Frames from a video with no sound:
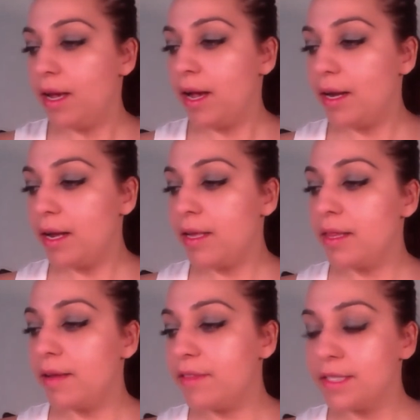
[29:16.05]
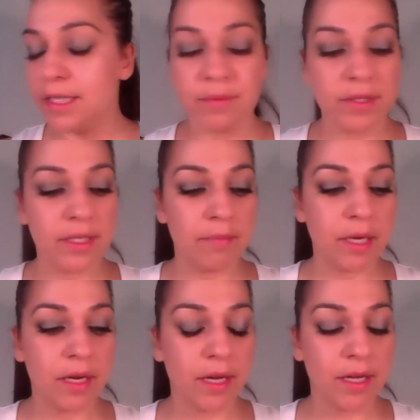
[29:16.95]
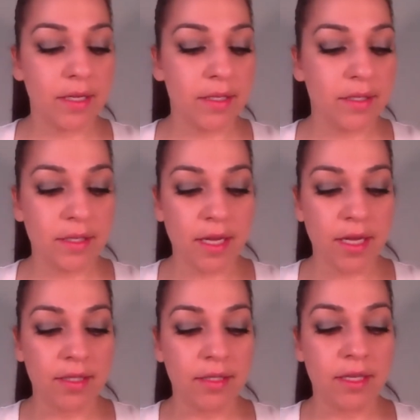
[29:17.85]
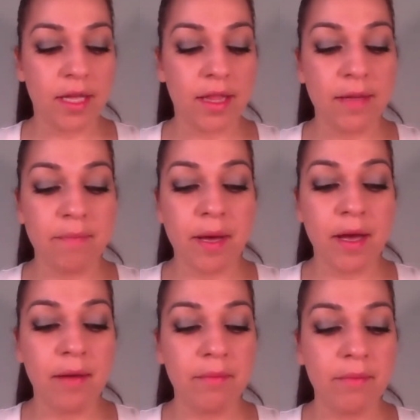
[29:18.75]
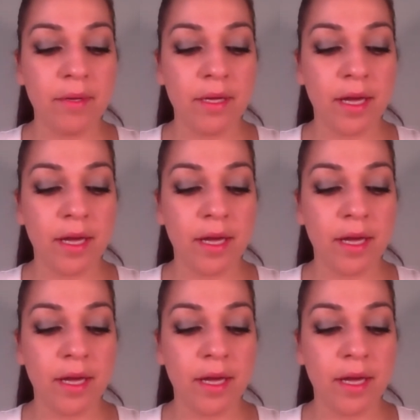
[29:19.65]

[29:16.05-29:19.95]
And I love this lipstick because it's a lip balm,